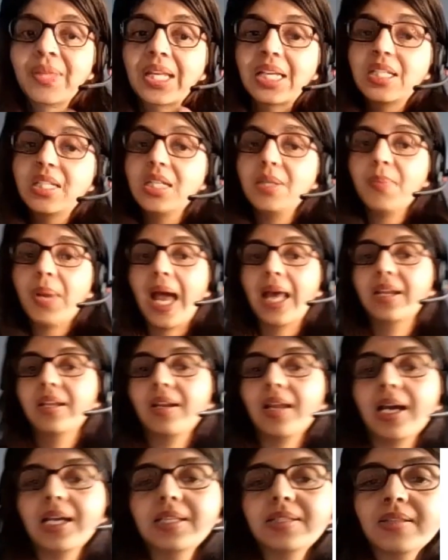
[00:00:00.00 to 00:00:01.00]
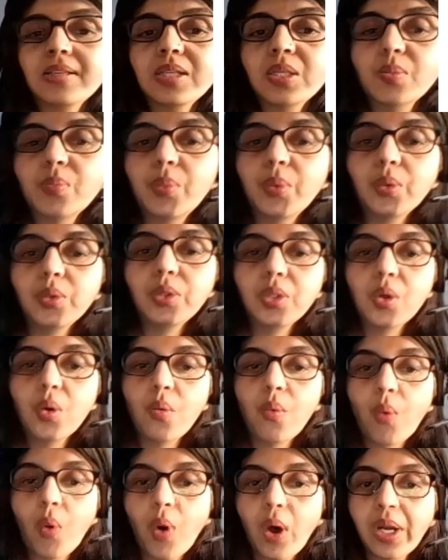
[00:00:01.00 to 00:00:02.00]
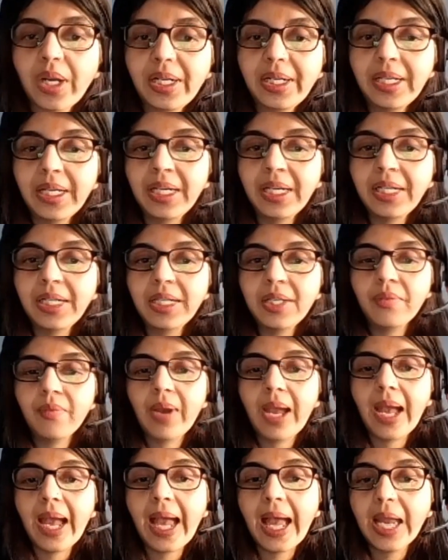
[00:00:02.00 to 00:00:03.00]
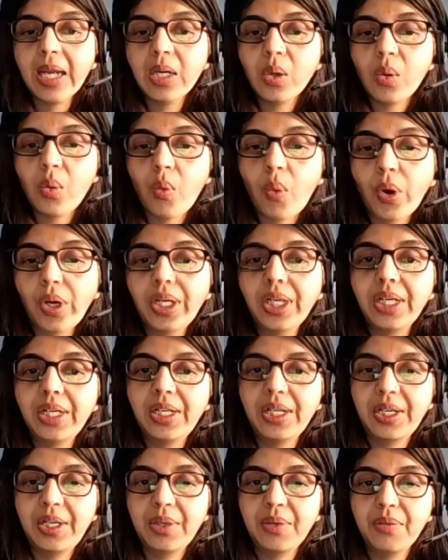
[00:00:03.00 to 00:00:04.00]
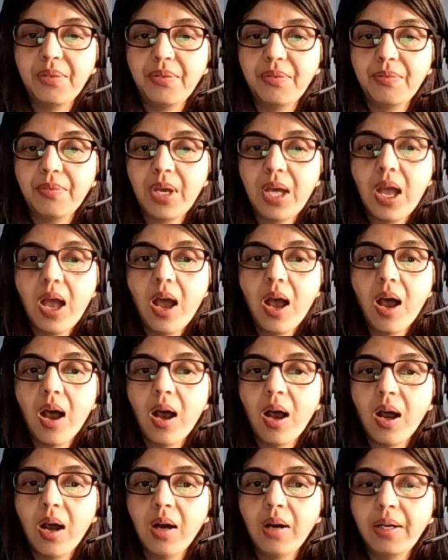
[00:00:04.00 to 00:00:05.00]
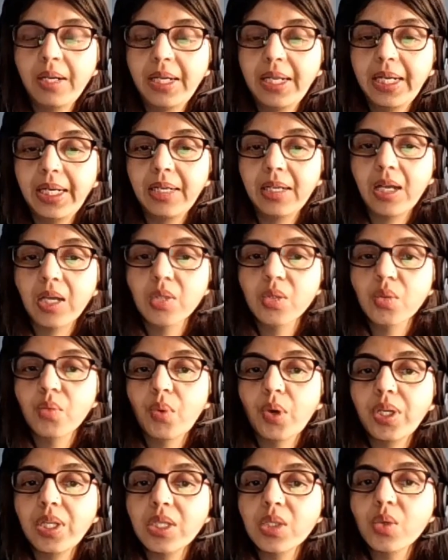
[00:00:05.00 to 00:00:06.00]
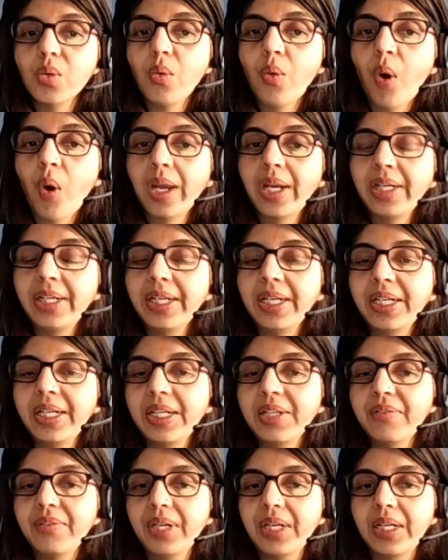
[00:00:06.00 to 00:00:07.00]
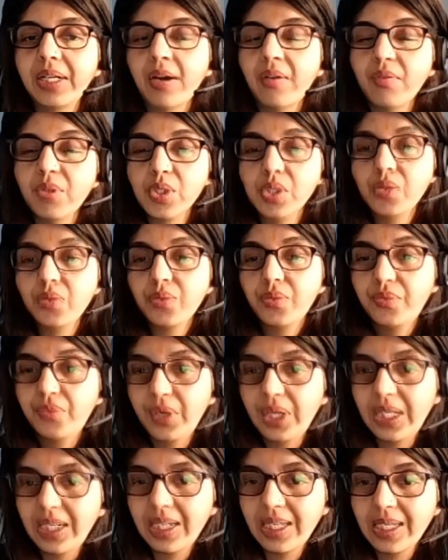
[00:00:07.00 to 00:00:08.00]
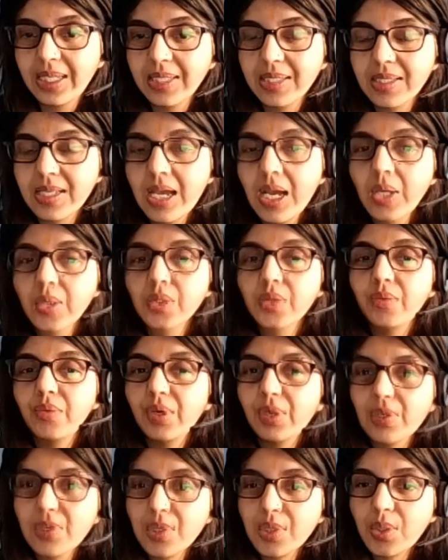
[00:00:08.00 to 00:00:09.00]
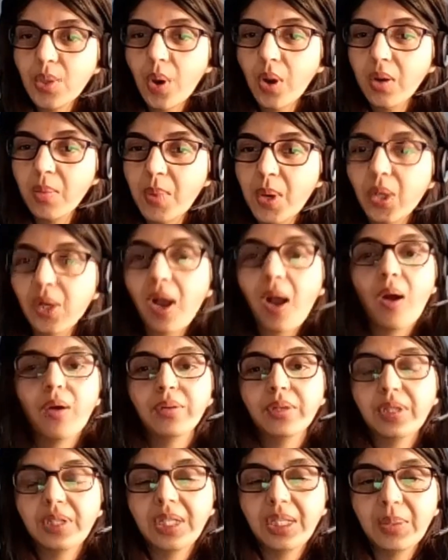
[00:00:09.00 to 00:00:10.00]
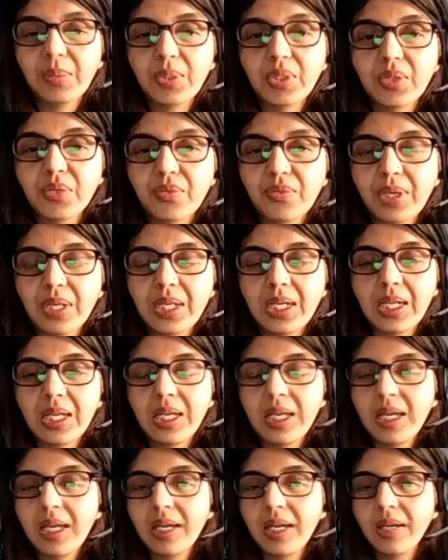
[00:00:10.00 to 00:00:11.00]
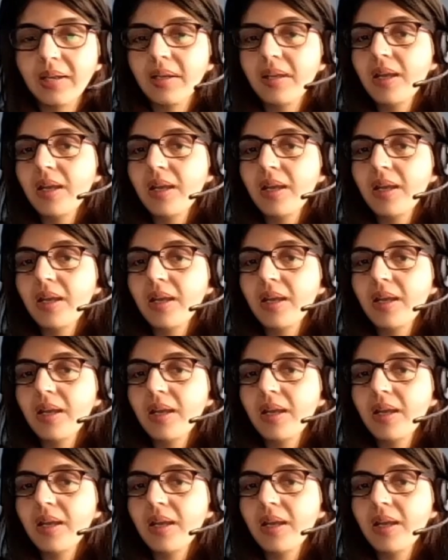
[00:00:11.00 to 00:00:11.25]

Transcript: Team analyzes both qualitative and quantitative data. So what is qualitative data, which is feelings? So we also talk about how the team is feeling,